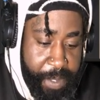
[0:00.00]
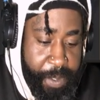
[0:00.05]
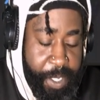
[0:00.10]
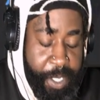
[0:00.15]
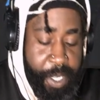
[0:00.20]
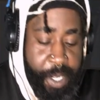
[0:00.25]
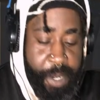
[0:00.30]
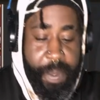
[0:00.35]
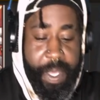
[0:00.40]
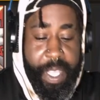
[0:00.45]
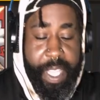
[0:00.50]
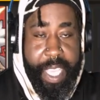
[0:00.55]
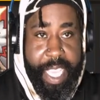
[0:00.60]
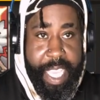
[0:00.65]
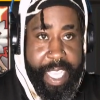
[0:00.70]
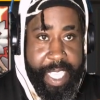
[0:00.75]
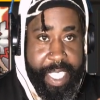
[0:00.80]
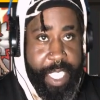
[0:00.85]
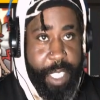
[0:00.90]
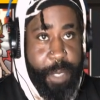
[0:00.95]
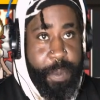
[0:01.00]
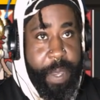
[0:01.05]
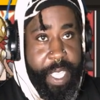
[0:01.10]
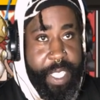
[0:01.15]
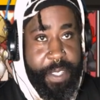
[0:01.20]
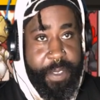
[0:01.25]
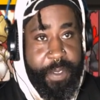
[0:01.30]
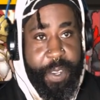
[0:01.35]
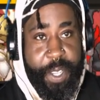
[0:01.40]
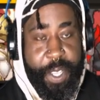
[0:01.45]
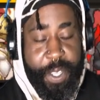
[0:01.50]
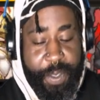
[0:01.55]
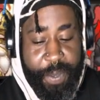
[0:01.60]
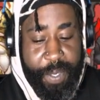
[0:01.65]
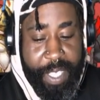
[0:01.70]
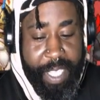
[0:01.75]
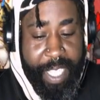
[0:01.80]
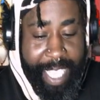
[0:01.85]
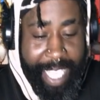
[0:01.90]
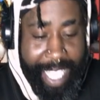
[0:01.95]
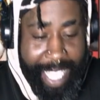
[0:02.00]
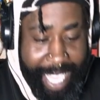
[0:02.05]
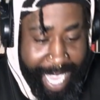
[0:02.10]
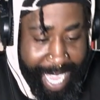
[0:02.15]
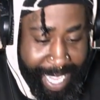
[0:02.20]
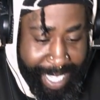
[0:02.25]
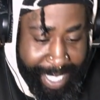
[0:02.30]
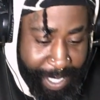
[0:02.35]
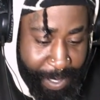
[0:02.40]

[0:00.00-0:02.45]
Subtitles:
which are going to be the easiest pets for you to get.